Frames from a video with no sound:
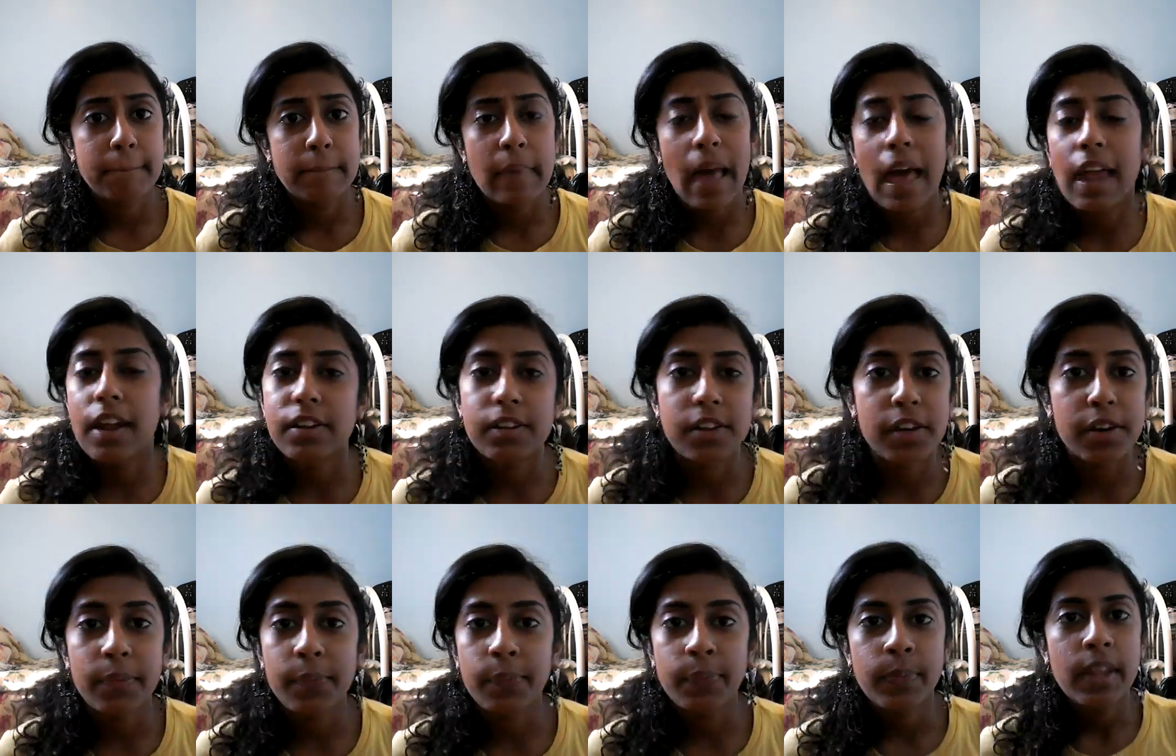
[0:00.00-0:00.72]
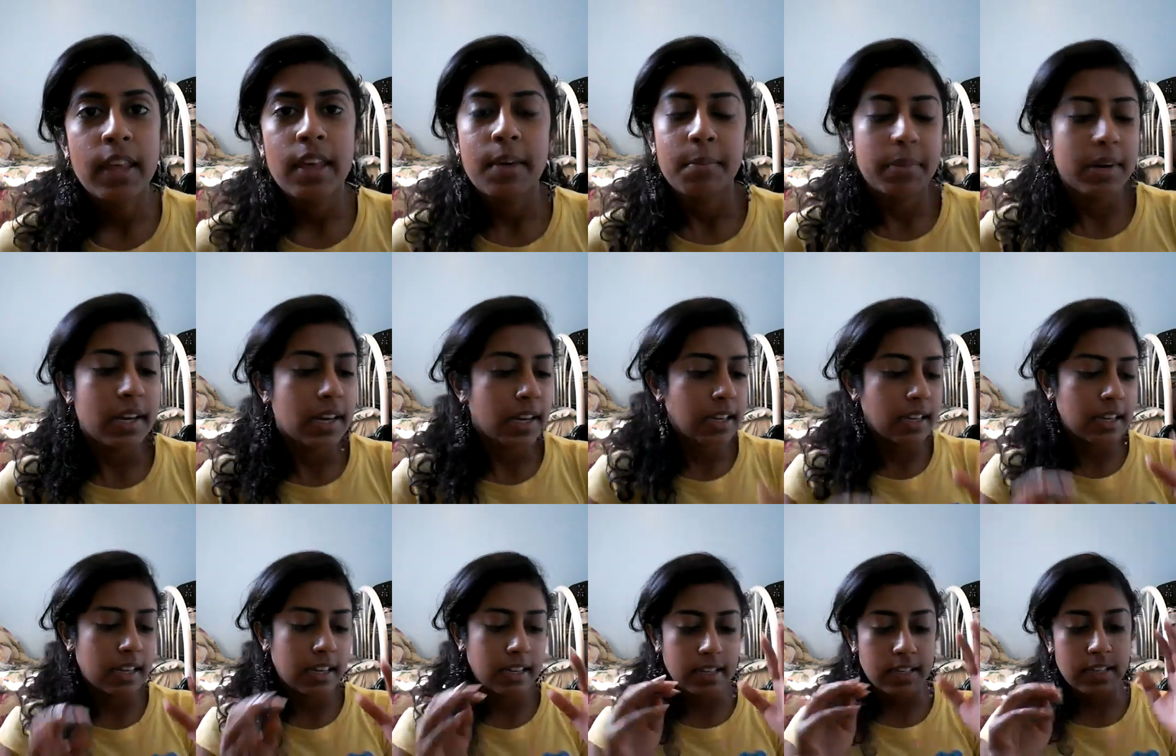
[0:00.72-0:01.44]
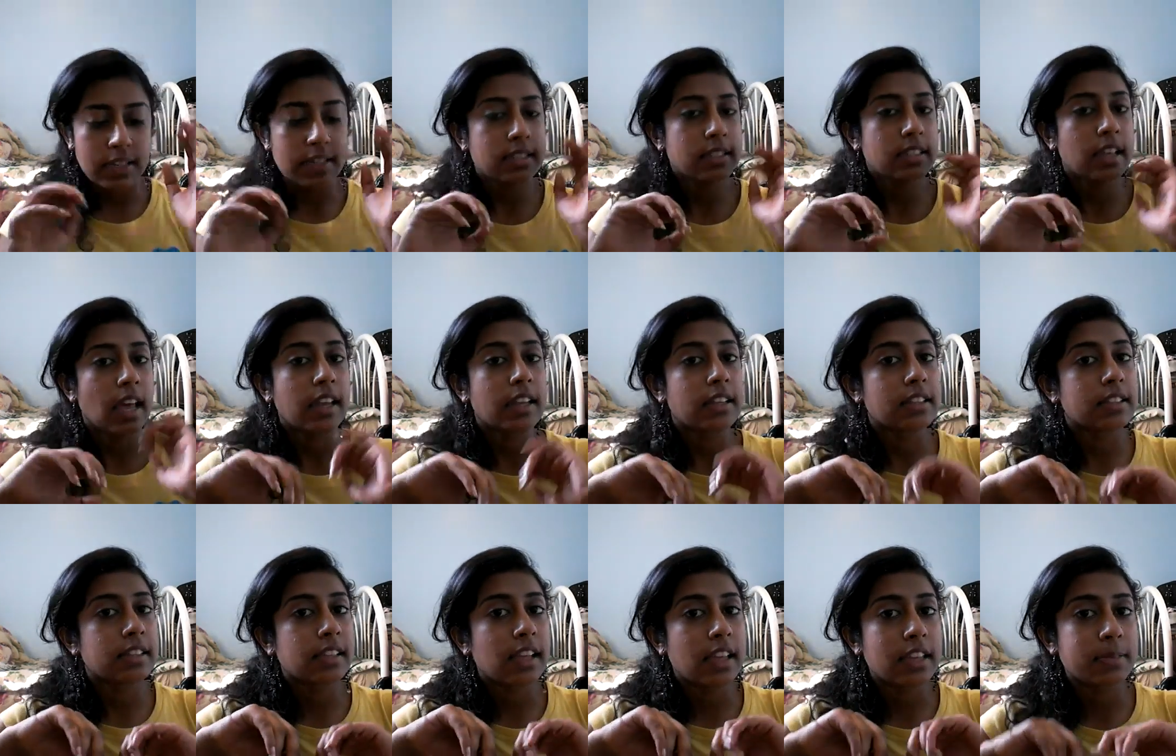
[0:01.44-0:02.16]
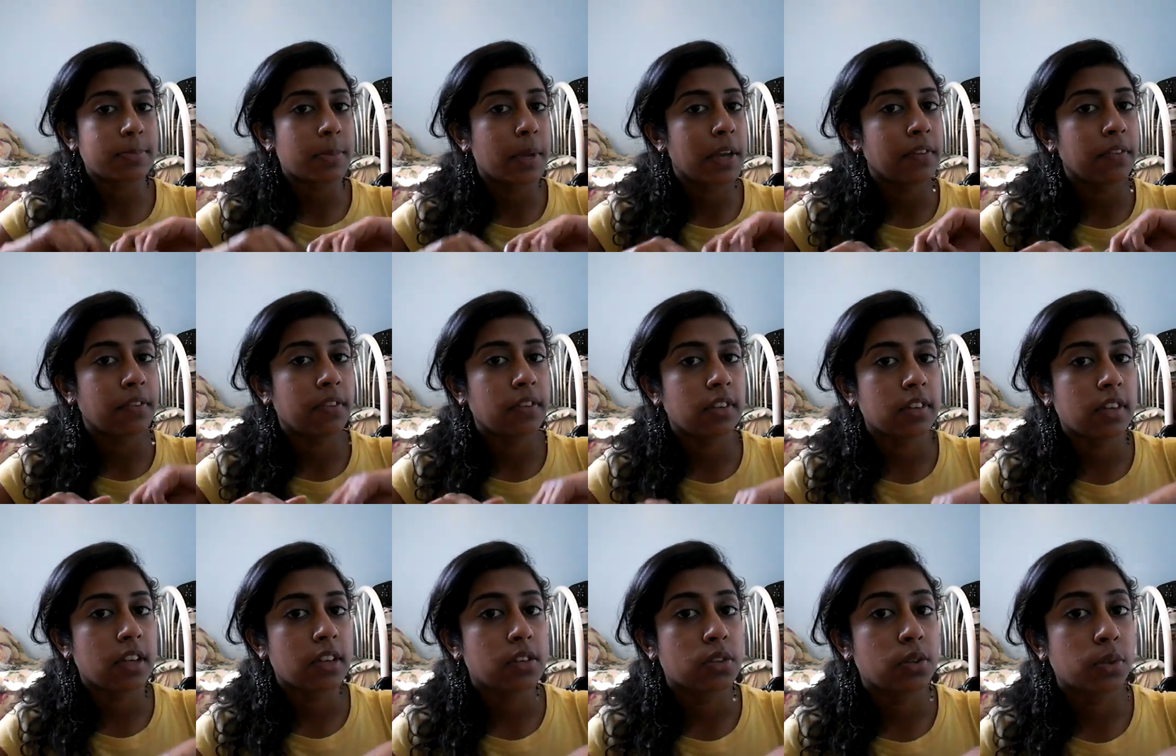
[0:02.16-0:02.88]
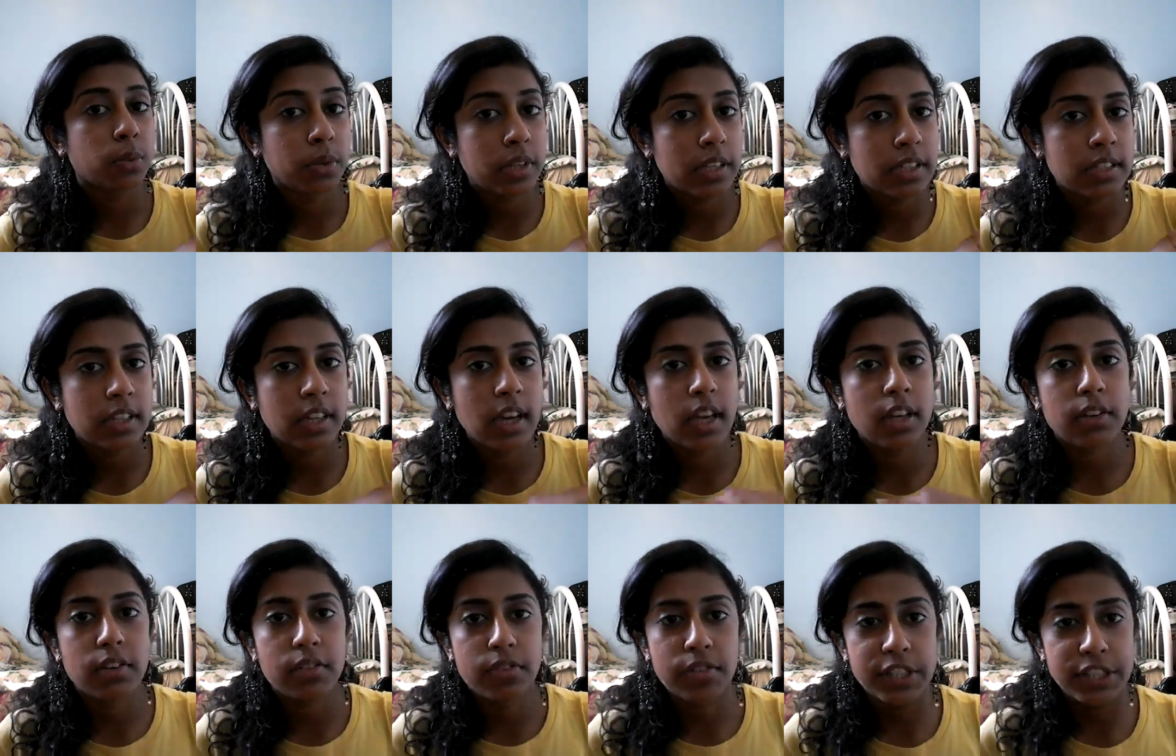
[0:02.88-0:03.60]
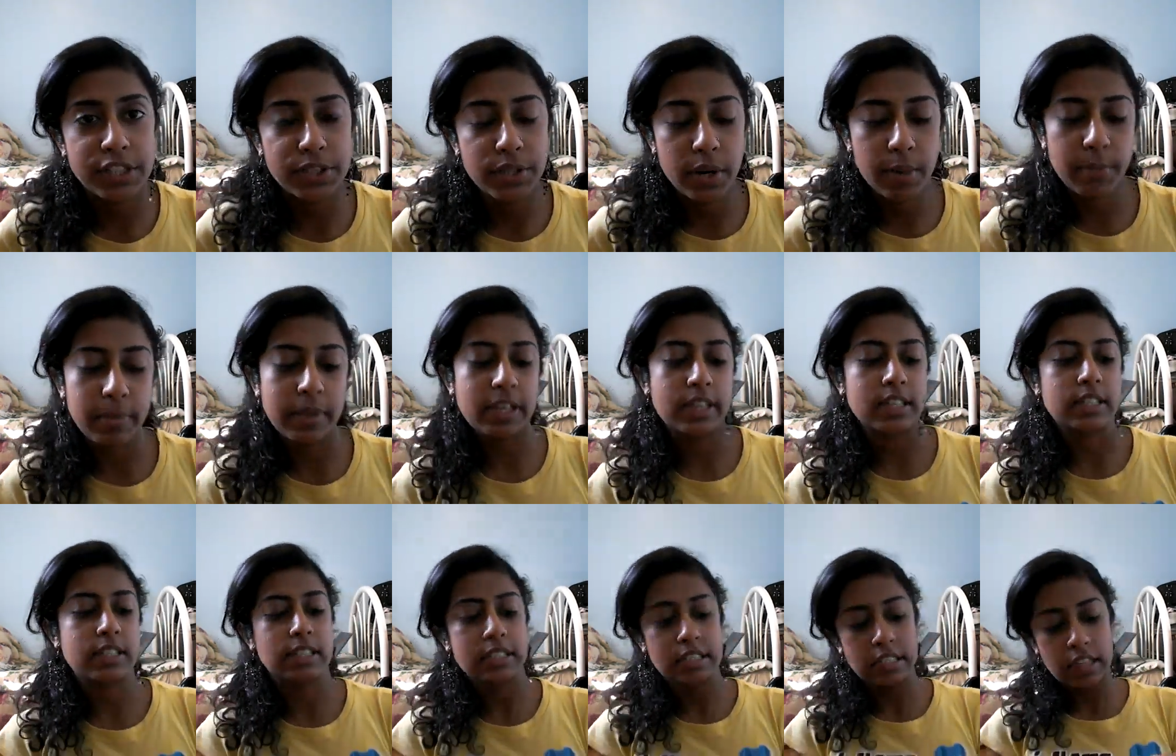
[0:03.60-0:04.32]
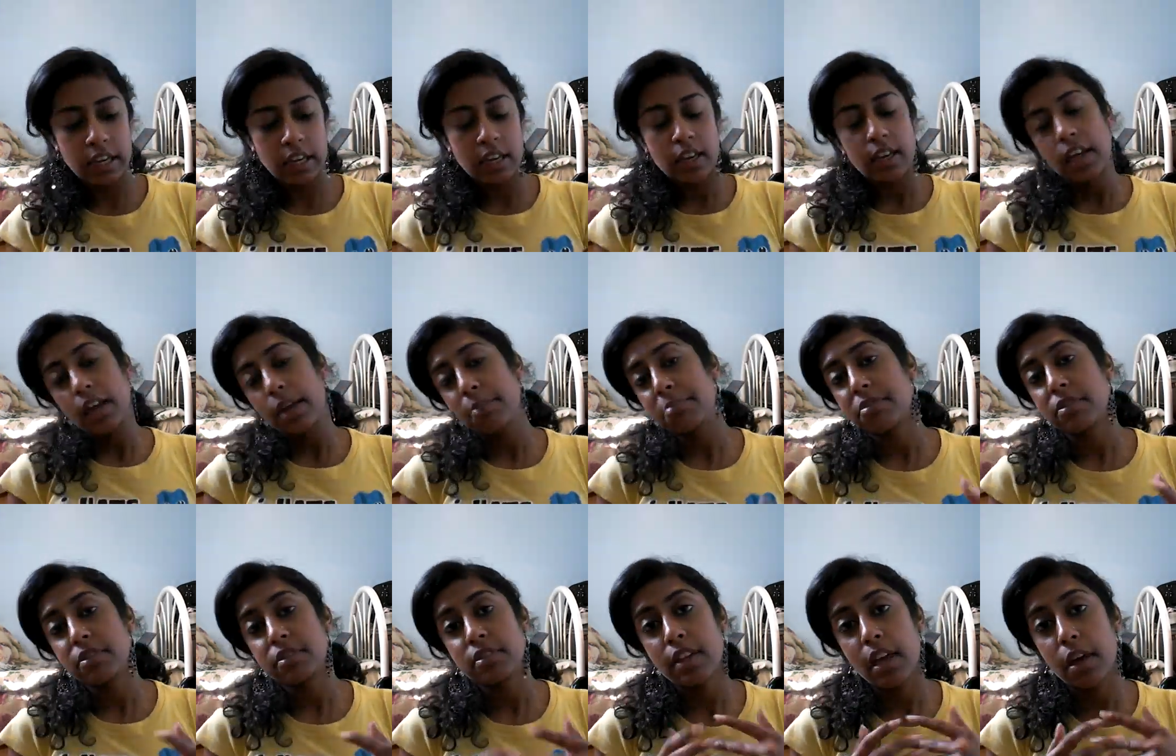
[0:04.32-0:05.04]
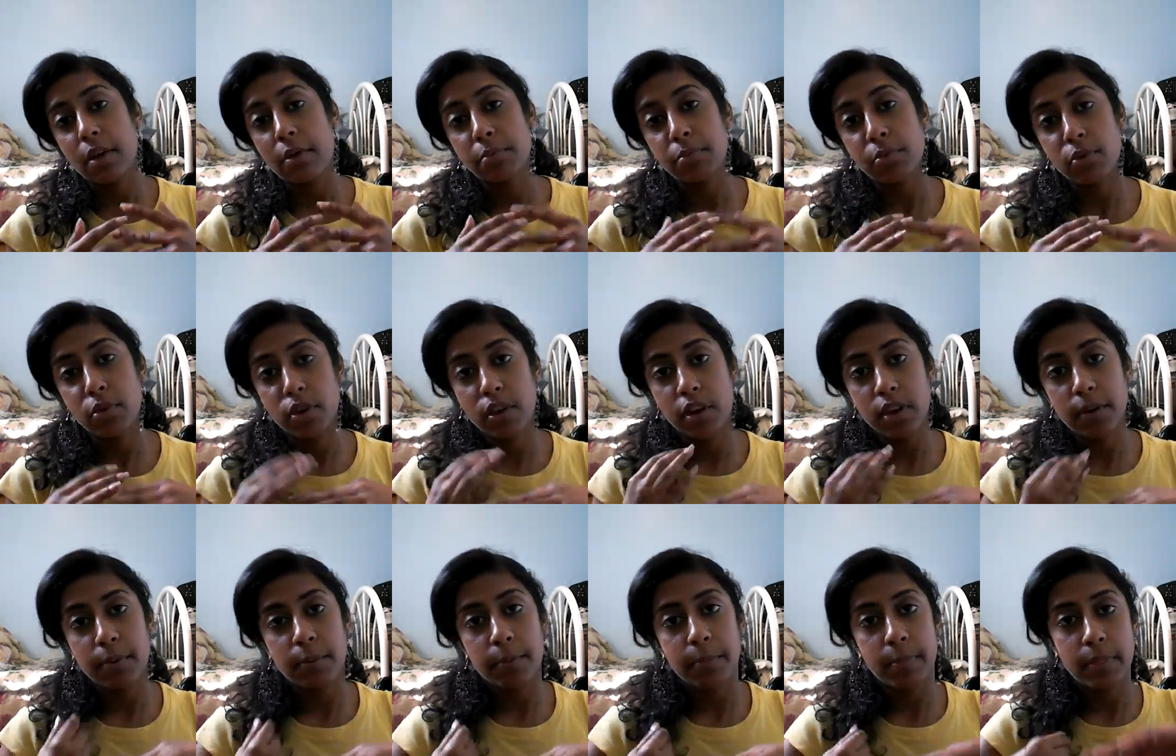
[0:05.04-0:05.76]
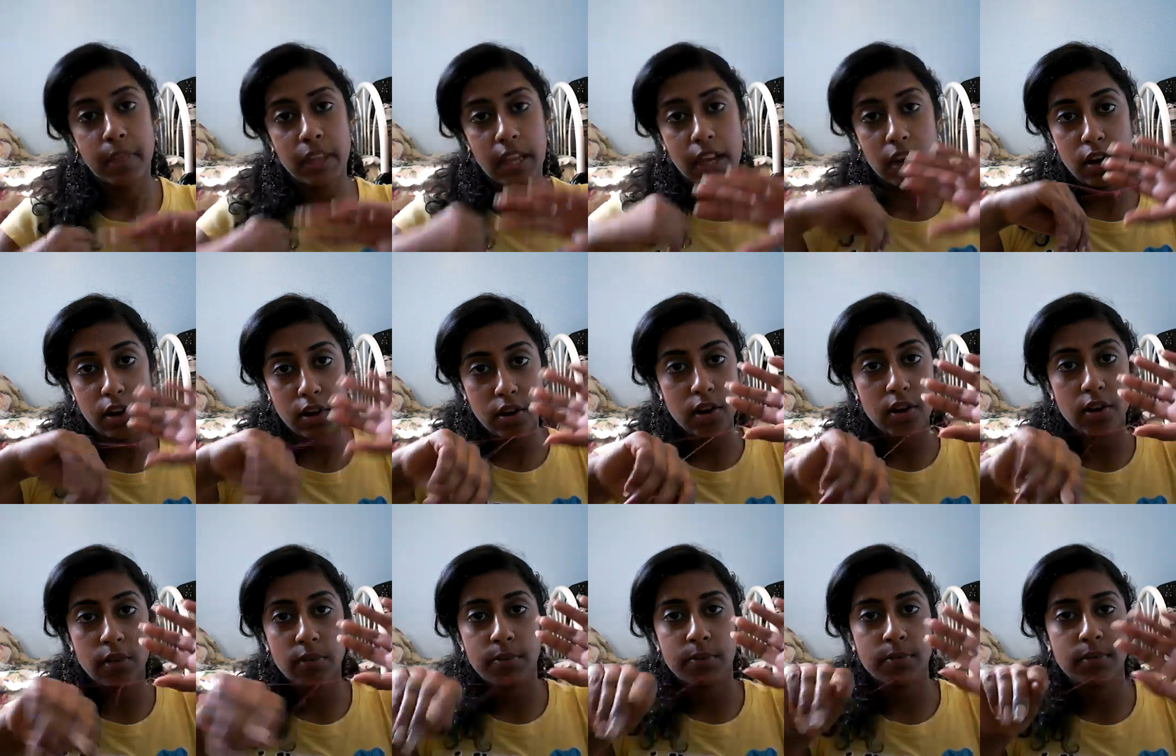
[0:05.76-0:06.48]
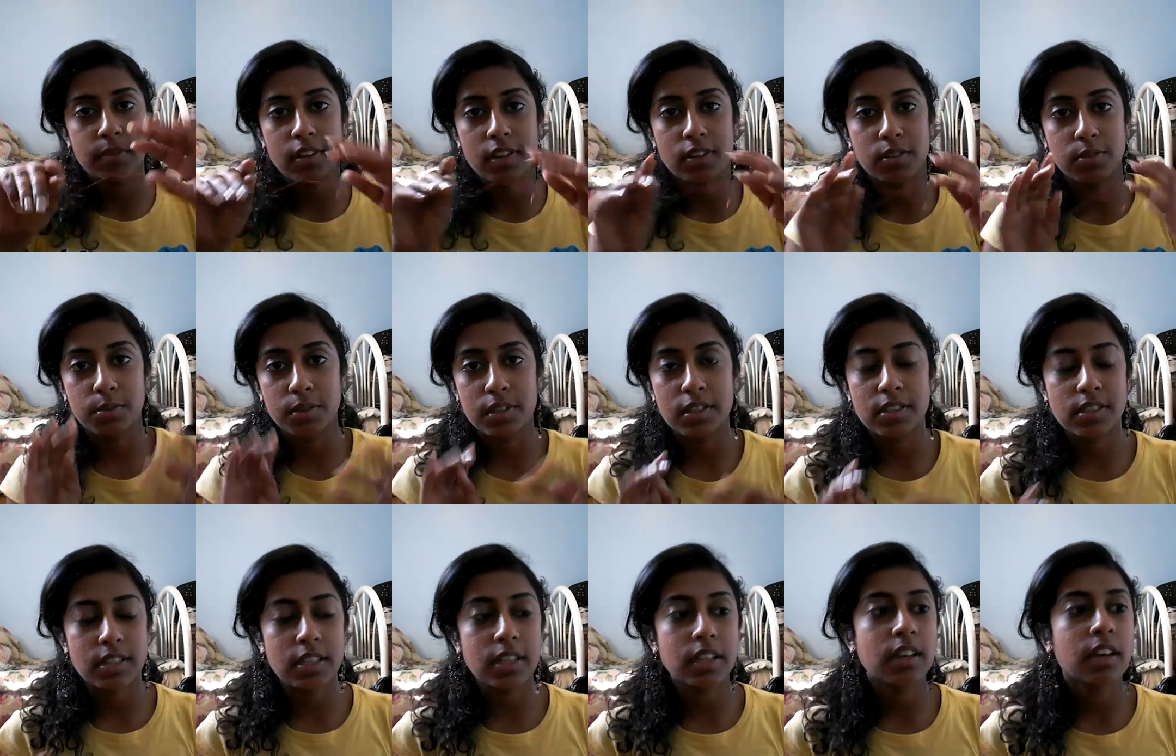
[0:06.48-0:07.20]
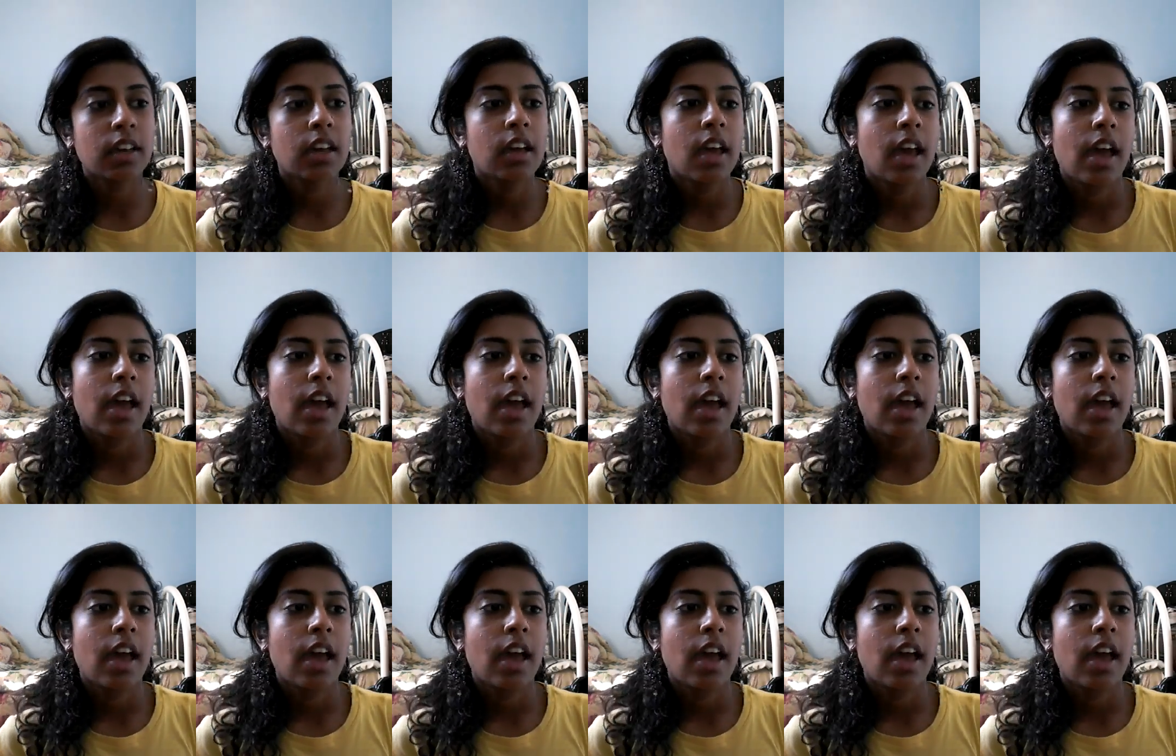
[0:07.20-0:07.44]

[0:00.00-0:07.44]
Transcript: I don't know, but it is, and it's less painful than tweezing, I know for sure, because it pulls out more hair than tweezing,